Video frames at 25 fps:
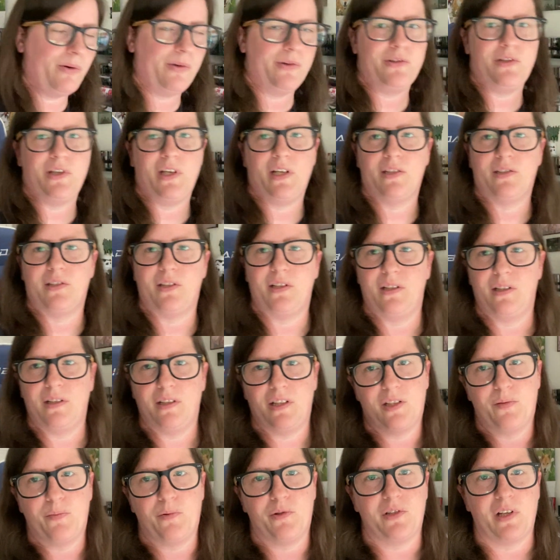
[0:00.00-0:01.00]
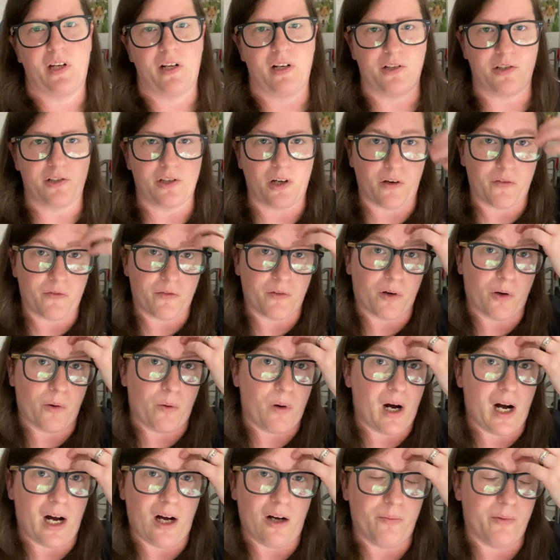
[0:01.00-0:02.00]
of those things that gets put on a shelf for a
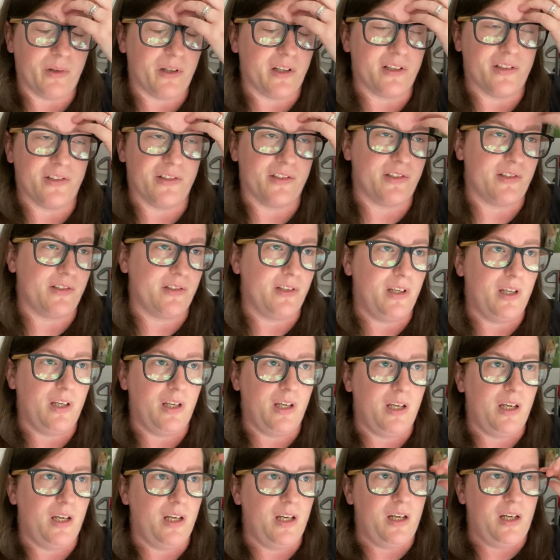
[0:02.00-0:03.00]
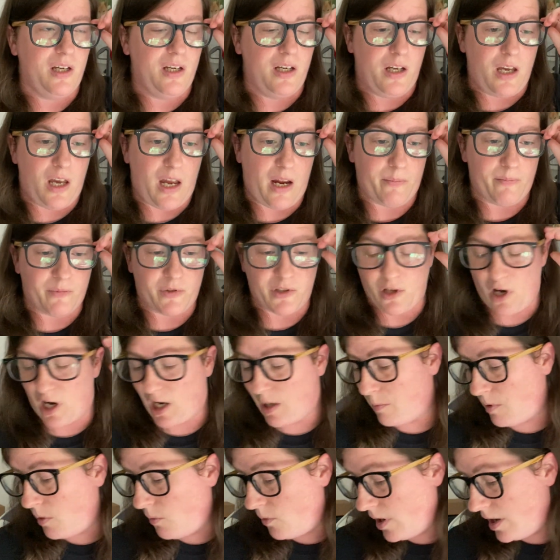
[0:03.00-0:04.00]
while because I'm stuck
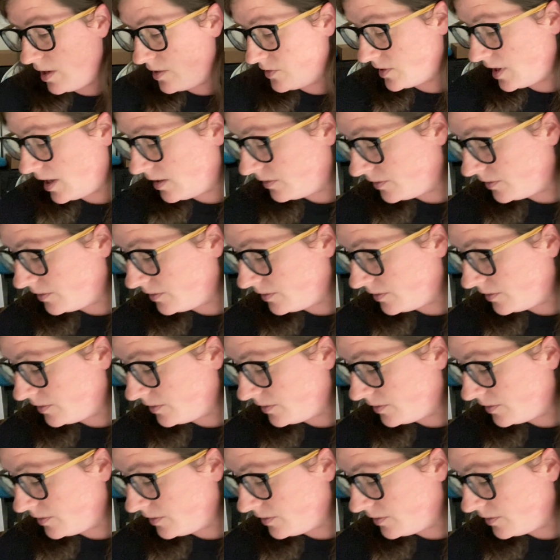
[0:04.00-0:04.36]
in my ways and I